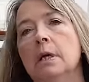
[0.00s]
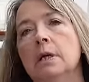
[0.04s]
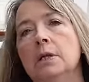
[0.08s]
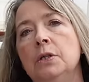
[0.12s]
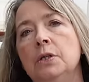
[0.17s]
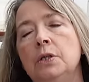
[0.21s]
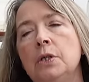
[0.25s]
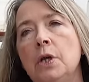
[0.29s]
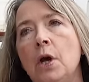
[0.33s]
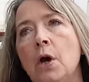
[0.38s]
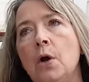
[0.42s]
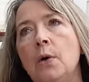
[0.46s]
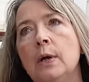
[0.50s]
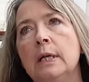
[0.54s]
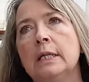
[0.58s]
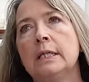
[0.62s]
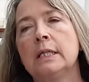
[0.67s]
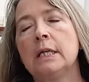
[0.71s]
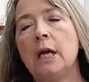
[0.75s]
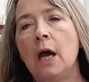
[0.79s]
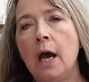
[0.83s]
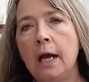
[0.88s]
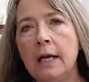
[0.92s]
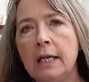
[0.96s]
So it's
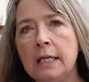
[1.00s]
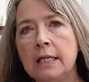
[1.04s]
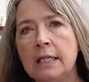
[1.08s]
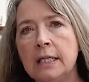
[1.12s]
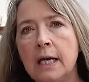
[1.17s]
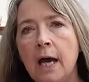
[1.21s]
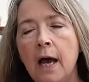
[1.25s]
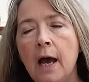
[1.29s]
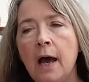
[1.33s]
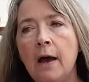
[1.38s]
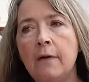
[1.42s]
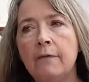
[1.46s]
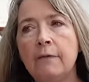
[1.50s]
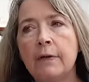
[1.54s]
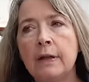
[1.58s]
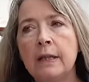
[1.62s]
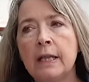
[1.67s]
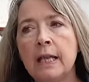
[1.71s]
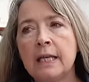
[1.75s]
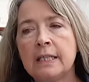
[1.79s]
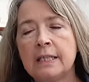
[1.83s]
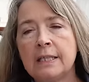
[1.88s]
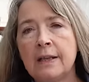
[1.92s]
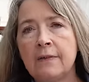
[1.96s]
kind of tough
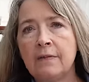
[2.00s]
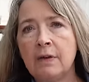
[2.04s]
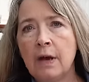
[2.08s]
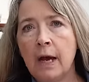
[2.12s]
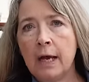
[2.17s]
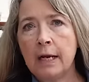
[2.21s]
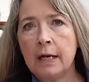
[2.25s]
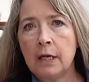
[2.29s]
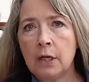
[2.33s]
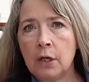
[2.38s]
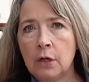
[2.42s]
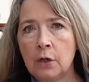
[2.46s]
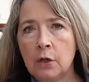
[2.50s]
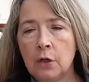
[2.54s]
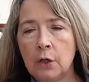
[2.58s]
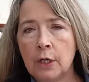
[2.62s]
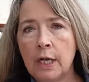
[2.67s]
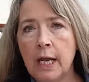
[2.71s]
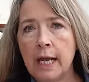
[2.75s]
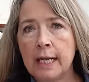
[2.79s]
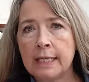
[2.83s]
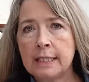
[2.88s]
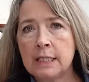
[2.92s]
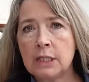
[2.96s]
unless they've gotten a
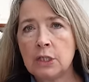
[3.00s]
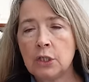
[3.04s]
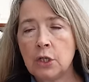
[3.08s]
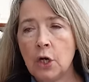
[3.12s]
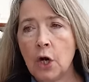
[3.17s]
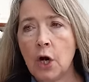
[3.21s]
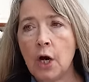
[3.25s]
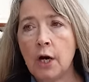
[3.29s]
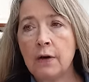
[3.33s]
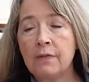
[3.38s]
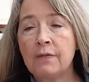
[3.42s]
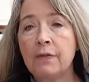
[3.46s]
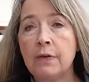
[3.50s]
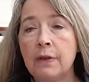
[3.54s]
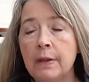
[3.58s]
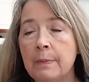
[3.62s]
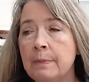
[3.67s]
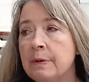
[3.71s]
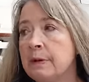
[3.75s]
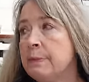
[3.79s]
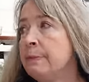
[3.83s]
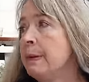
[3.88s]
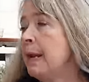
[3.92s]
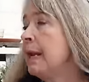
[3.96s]
good head start for
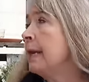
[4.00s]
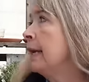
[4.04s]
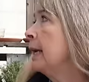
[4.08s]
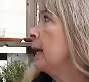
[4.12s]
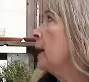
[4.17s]
them to make